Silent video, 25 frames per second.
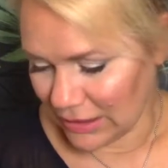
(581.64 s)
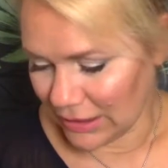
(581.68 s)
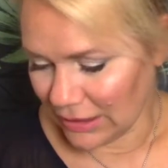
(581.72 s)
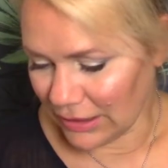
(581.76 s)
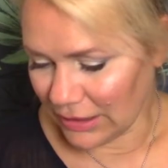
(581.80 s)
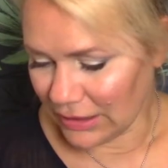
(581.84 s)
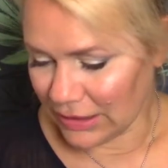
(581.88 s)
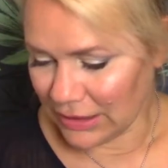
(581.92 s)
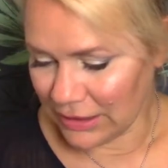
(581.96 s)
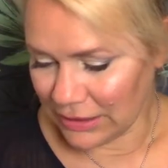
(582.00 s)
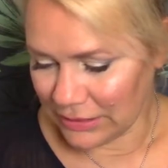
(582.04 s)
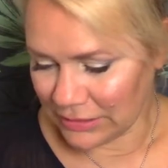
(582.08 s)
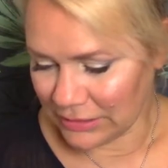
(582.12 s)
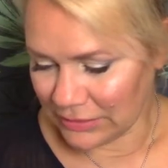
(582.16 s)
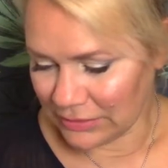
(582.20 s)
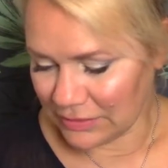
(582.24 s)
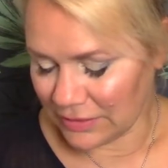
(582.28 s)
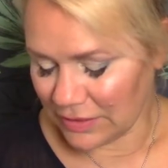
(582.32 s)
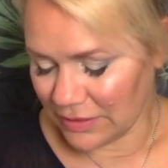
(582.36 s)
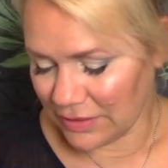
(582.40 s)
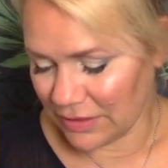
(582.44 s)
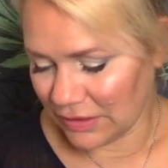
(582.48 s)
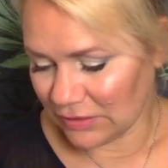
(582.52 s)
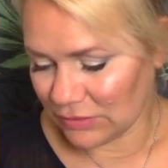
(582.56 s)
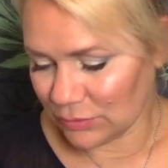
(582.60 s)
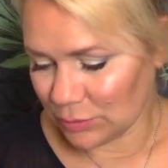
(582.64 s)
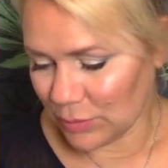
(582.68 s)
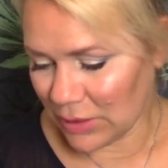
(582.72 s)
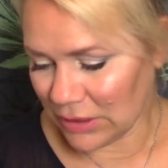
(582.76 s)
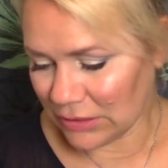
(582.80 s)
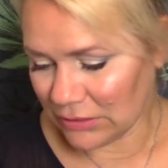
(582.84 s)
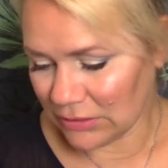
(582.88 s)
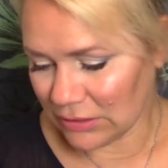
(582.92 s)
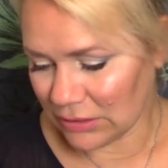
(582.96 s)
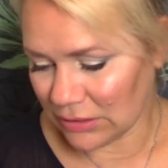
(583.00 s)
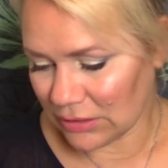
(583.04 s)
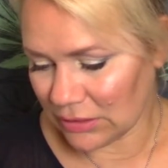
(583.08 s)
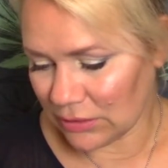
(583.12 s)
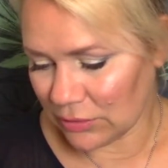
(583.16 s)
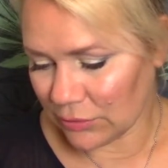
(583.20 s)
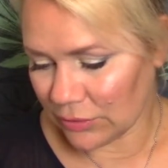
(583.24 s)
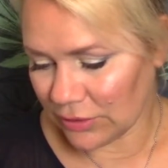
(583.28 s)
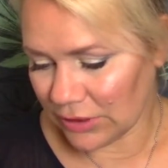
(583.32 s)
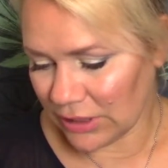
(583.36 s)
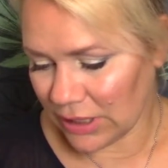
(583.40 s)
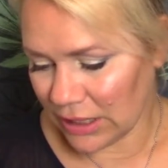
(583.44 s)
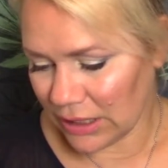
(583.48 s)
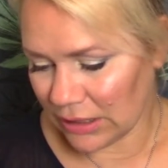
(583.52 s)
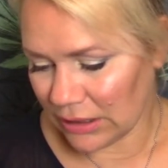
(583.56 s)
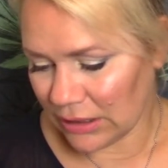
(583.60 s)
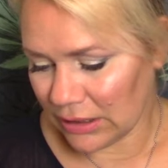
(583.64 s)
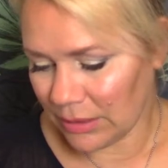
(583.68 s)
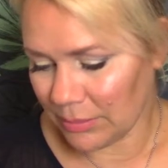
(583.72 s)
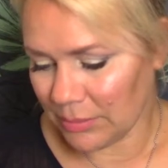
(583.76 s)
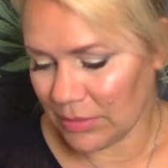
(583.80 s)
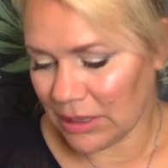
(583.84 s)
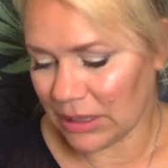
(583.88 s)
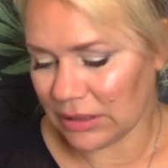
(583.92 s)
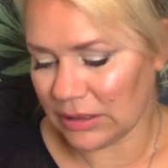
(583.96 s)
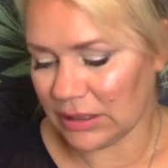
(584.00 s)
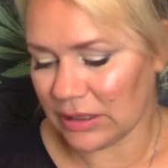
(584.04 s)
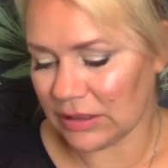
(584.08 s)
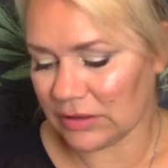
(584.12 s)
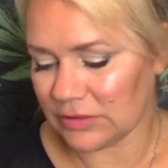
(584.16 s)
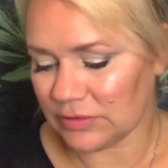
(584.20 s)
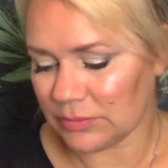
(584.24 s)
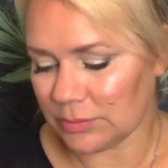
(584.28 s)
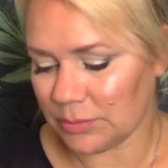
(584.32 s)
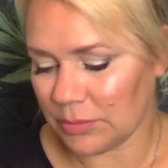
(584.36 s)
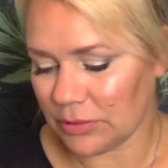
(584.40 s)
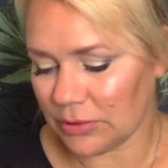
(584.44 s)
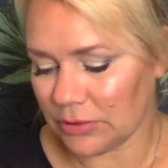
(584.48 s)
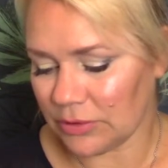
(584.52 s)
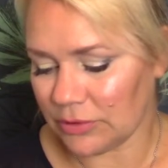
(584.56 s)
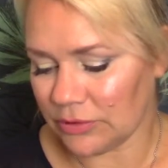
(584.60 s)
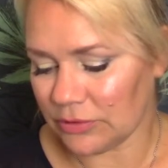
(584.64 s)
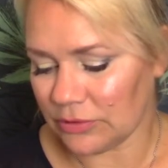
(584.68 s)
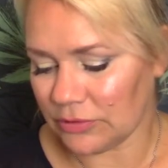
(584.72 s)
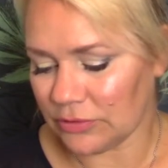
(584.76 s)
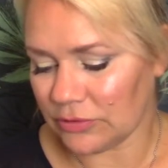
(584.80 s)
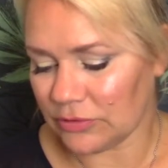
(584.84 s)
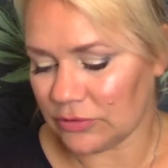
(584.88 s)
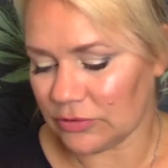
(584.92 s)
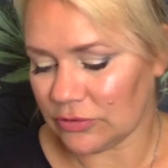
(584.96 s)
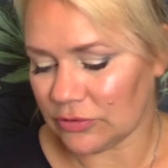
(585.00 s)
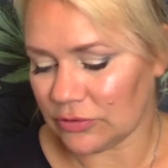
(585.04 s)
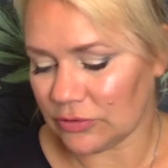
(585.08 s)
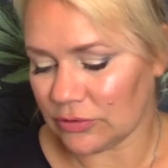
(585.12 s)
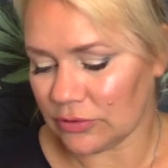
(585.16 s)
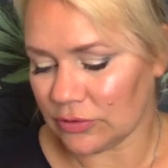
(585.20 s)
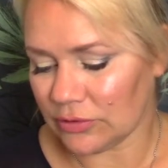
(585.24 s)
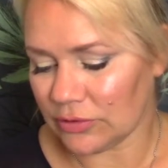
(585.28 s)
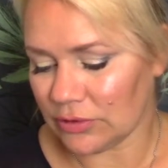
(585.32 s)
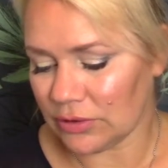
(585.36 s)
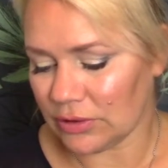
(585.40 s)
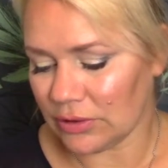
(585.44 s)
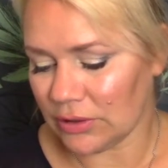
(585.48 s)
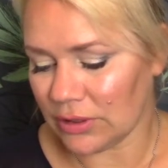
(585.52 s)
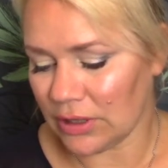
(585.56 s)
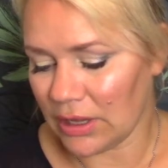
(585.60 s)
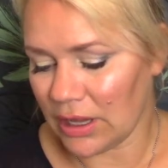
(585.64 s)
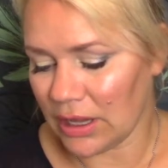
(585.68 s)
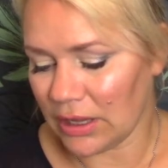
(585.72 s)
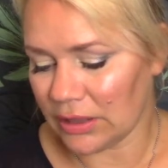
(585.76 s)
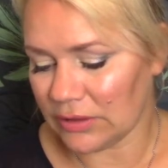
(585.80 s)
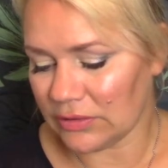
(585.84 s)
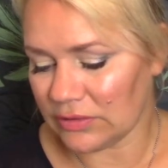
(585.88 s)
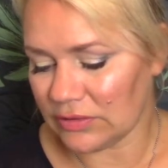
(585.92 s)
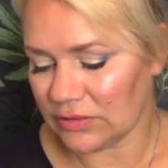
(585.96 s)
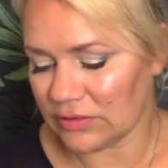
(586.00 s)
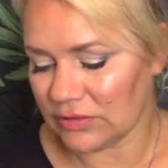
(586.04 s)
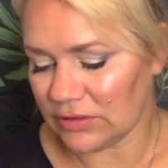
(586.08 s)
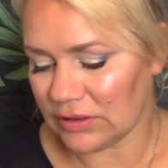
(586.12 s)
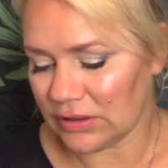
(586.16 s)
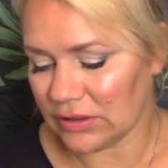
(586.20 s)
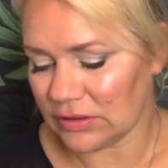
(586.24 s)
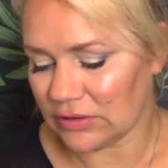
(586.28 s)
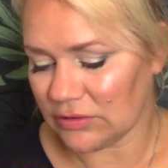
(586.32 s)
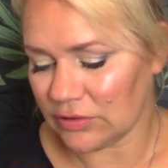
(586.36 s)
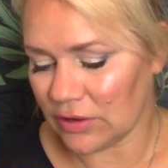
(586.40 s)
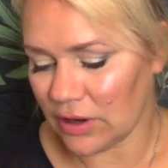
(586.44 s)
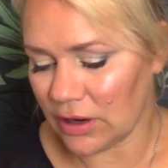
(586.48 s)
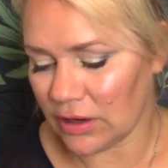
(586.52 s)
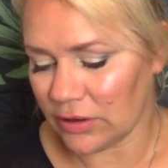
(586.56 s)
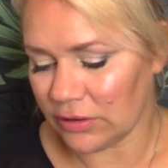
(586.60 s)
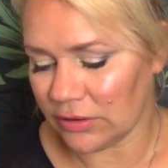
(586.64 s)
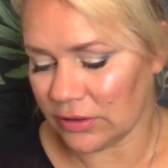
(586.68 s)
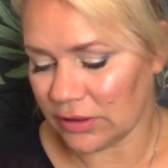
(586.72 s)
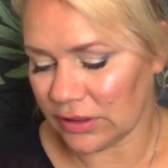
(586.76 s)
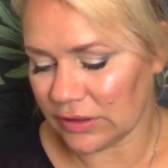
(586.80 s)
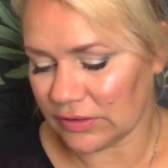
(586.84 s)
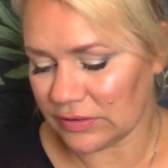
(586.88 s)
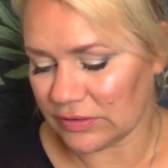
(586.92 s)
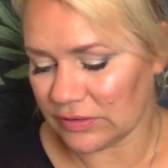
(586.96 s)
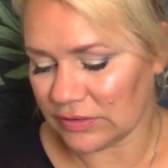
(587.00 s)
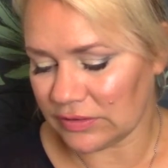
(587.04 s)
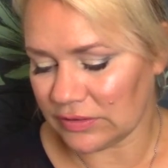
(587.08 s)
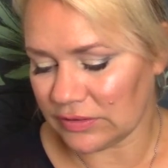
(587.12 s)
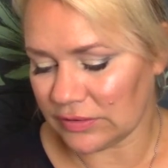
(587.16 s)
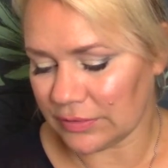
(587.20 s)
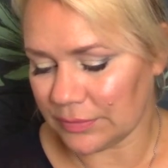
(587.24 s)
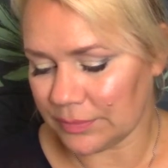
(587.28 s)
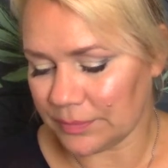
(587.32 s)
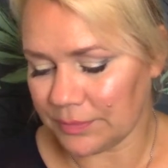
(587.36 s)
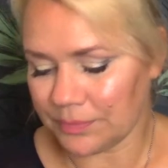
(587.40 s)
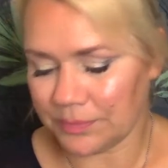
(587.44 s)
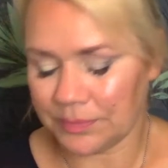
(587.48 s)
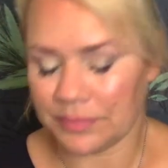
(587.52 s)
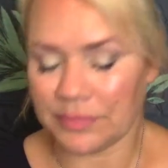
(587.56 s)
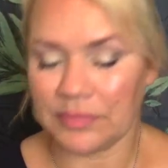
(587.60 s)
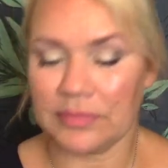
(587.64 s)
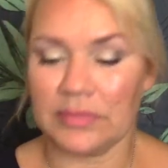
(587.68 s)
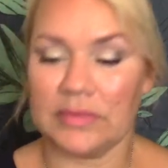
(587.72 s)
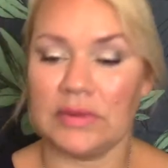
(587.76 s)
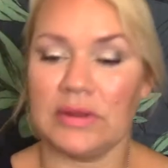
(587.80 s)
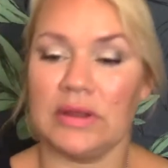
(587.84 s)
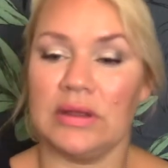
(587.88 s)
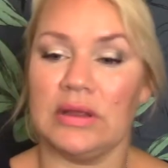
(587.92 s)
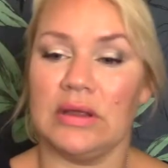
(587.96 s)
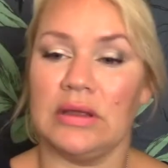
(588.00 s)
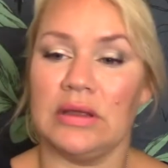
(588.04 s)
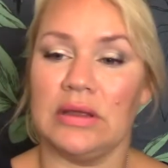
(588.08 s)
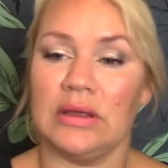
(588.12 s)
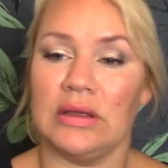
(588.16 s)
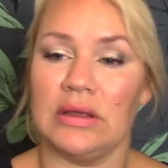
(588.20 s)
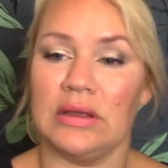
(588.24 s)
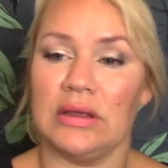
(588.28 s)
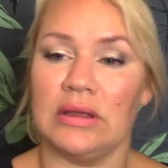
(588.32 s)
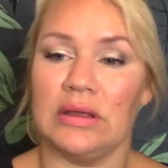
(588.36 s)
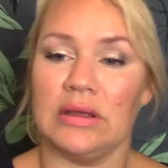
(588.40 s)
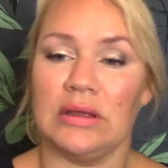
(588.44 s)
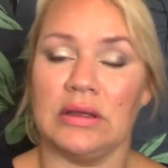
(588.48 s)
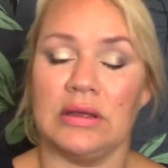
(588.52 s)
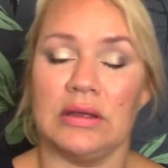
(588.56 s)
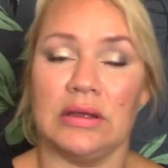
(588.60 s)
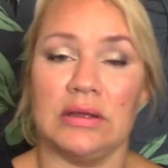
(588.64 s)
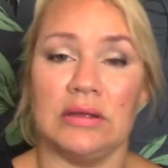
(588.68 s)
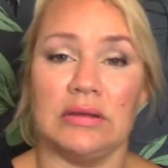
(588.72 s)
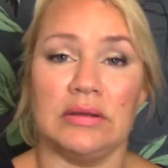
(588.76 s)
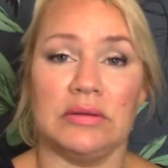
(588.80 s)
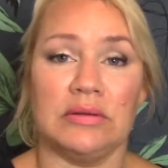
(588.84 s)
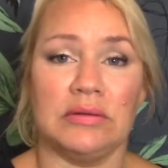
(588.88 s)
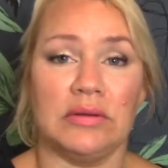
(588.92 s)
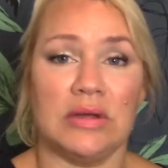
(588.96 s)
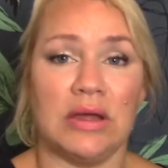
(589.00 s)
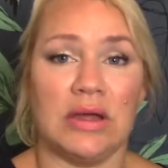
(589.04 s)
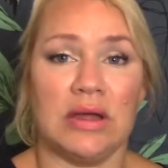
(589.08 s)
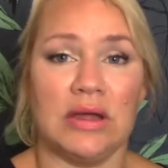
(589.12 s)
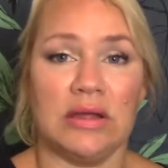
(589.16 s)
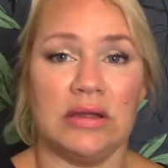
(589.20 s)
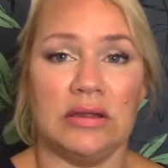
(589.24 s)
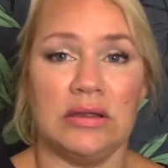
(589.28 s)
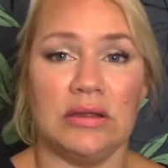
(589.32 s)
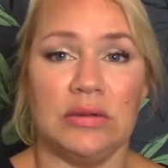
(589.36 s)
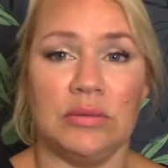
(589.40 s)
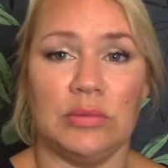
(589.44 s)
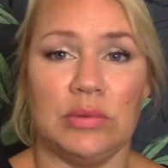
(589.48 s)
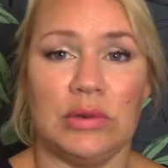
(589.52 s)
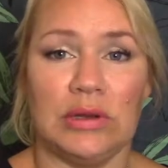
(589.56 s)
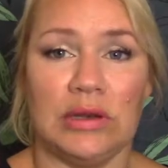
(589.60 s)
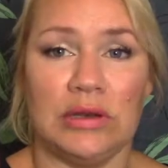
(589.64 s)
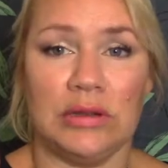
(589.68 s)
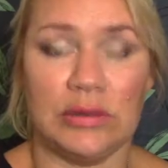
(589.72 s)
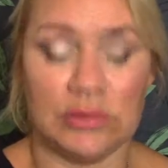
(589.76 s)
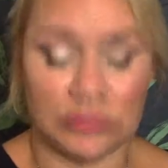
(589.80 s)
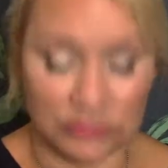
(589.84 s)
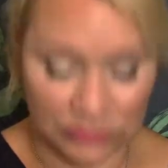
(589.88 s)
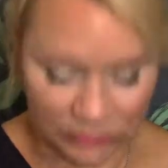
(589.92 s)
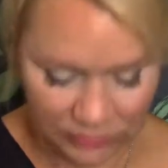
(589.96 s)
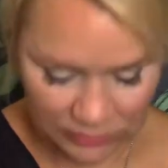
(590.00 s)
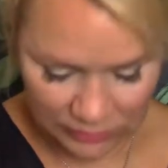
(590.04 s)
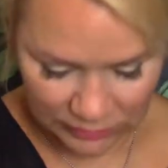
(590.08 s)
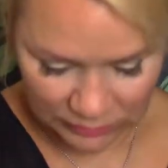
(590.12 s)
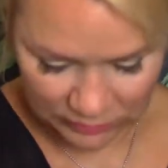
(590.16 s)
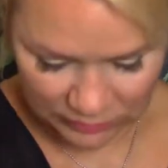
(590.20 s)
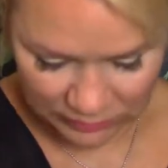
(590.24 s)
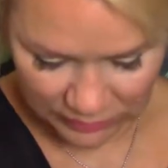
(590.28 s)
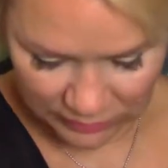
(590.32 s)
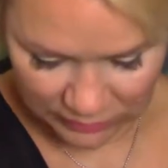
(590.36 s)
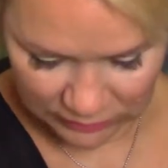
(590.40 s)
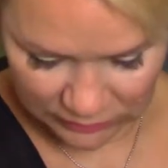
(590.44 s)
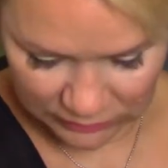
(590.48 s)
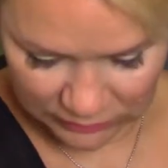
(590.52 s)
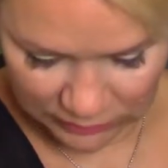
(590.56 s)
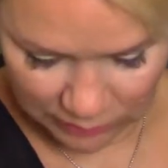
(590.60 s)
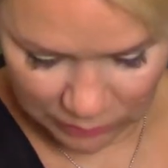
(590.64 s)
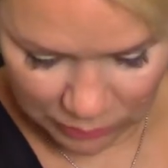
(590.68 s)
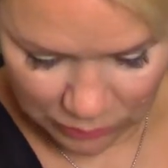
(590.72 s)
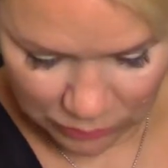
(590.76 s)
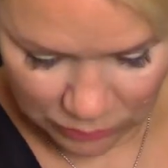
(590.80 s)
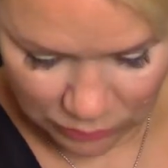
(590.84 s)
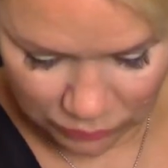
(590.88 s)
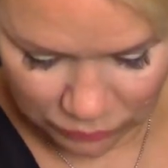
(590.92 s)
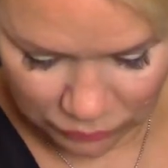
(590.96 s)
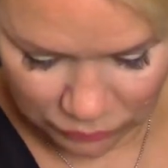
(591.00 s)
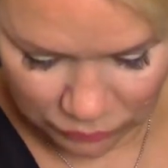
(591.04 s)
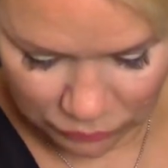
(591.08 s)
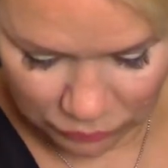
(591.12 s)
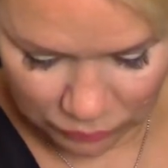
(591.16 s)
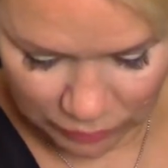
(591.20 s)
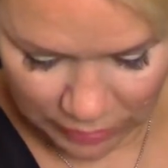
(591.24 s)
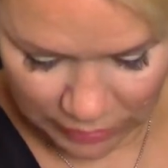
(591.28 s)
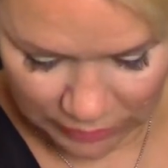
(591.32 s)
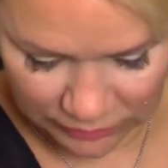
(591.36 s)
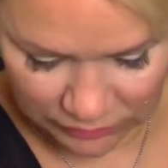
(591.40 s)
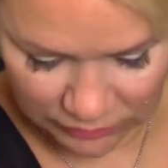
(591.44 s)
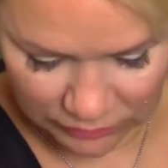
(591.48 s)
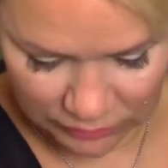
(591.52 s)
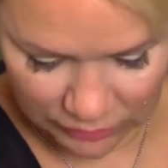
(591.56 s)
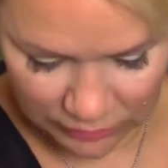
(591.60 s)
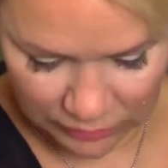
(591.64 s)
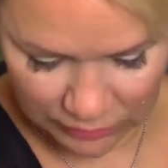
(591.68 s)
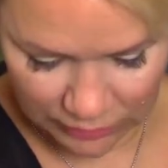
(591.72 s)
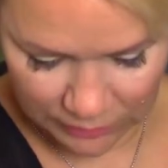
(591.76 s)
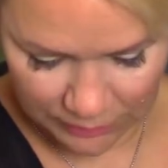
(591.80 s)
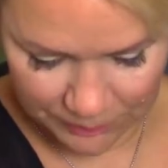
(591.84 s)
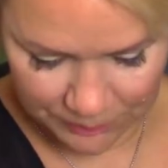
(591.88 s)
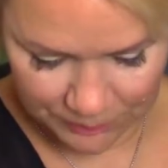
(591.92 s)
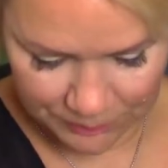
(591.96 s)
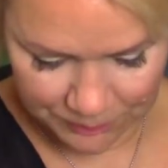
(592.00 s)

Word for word: And this one, L'Oreal Man Expert uh, Anti-Tiredness. Uh, I will use this as a moisturizer.